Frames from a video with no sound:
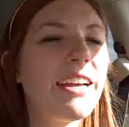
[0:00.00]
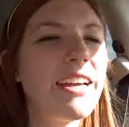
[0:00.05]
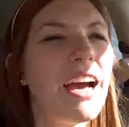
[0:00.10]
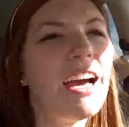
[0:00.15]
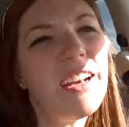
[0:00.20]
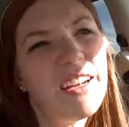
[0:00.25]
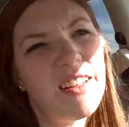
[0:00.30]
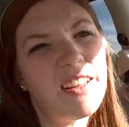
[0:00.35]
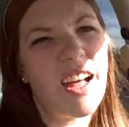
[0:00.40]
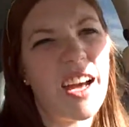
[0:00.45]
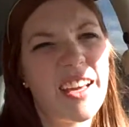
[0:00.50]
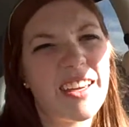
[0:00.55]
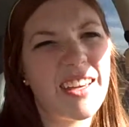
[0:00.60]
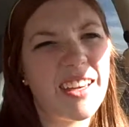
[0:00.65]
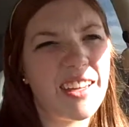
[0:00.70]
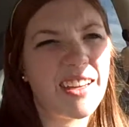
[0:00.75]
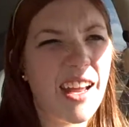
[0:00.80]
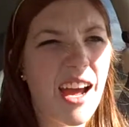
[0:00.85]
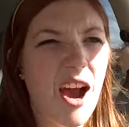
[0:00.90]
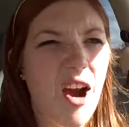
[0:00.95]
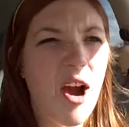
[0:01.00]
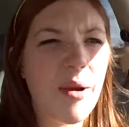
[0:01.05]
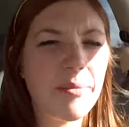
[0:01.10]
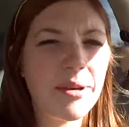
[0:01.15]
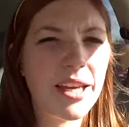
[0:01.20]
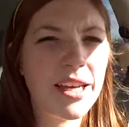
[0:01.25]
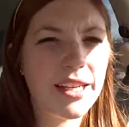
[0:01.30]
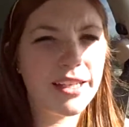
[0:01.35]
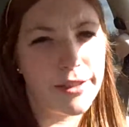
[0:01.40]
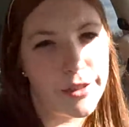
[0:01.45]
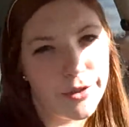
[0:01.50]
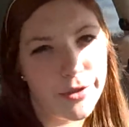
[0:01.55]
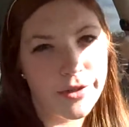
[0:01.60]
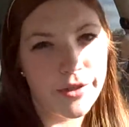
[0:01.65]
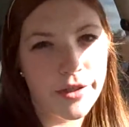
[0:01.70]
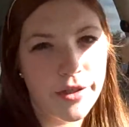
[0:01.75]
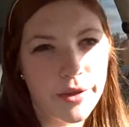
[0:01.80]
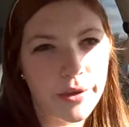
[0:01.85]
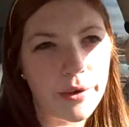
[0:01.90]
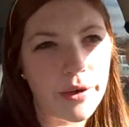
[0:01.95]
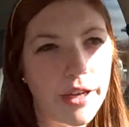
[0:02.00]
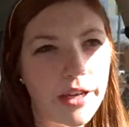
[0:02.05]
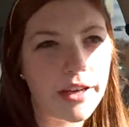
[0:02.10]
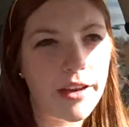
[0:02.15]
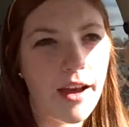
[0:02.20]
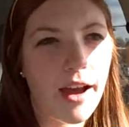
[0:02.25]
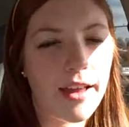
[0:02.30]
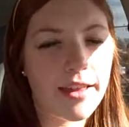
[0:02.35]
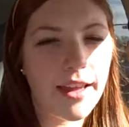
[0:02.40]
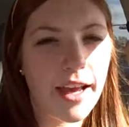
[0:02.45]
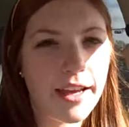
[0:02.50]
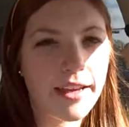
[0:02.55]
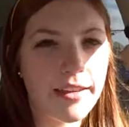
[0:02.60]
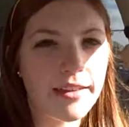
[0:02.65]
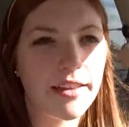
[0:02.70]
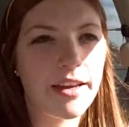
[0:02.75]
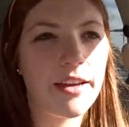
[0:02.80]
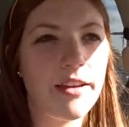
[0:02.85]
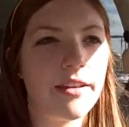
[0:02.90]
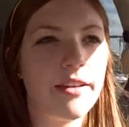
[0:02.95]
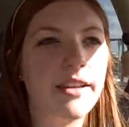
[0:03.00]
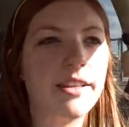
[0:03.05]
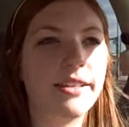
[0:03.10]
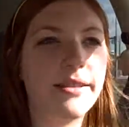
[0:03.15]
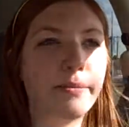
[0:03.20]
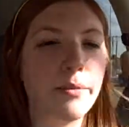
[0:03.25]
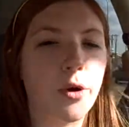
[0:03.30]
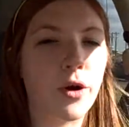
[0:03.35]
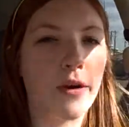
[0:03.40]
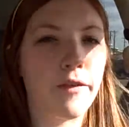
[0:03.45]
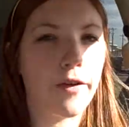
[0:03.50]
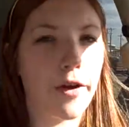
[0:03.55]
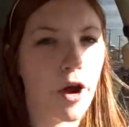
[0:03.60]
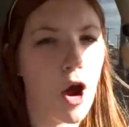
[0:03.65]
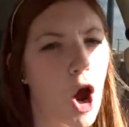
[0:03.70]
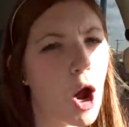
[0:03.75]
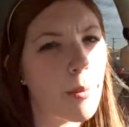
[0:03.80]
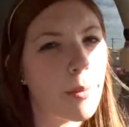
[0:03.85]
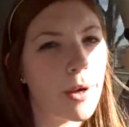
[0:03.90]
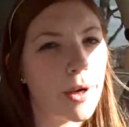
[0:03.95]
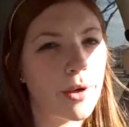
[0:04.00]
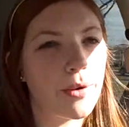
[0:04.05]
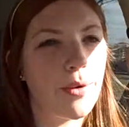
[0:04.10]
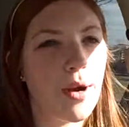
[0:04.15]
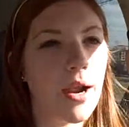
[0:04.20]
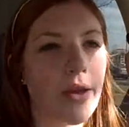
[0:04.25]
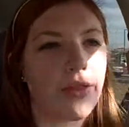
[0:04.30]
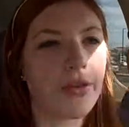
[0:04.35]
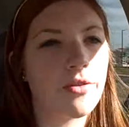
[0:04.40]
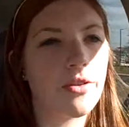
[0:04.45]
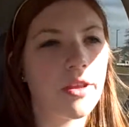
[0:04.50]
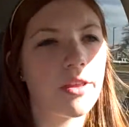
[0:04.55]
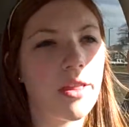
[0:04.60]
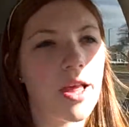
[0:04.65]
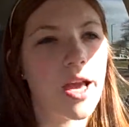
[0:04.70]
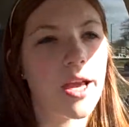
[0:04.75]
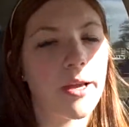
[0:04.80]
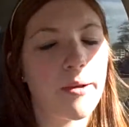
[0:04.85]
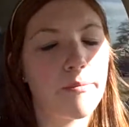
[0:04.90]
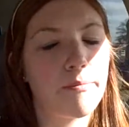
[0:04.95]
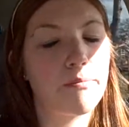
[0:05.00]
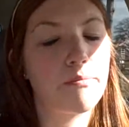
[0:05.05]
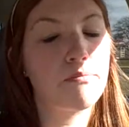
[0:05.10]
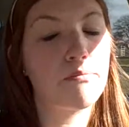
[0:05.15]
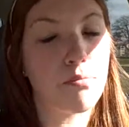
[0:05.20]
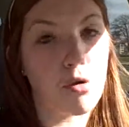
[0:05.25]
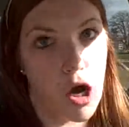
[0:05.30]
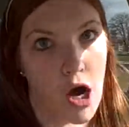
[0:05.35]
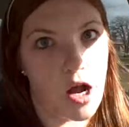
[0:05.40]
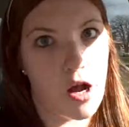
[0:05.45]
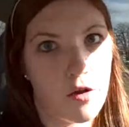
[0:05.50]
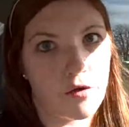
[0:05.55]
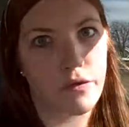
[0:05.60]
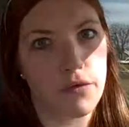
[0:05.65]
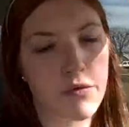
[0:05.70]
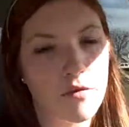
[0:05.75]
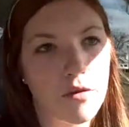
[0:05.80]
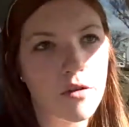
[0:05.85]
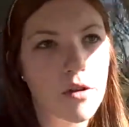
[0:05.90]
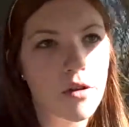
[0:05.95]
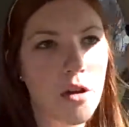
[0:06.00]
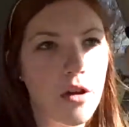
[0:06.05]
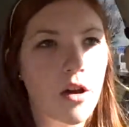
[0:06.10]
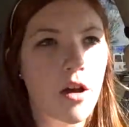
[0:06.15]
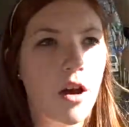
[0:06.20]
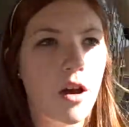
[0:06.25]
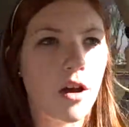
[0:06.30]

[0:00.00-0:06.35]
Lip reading: I kind of like it now. I'm getting used to it. I like that it's more of an auburn rather than like brown,